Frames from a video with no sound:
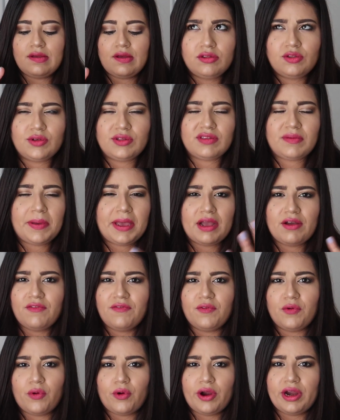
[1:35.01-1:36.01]
So it's a pack of
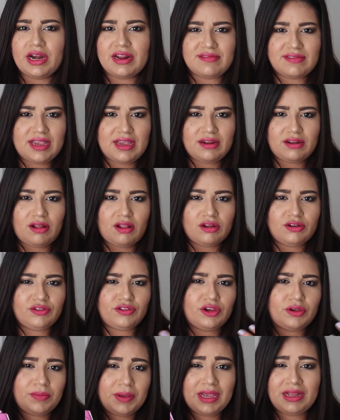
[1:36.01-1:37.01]
4 and it's $8,
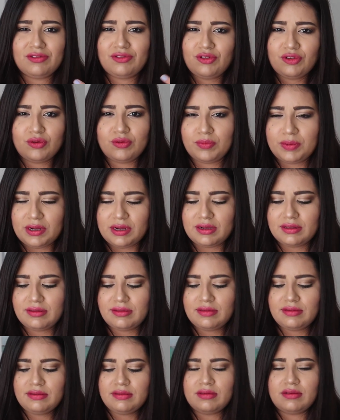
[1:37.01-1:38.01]
so you're paying
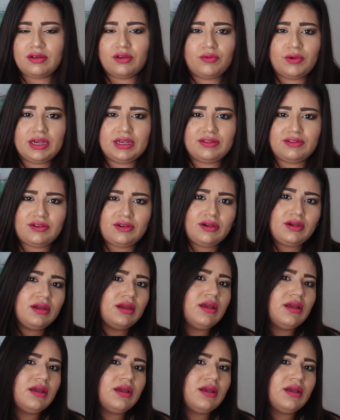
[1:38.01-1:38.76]
$2 a razor.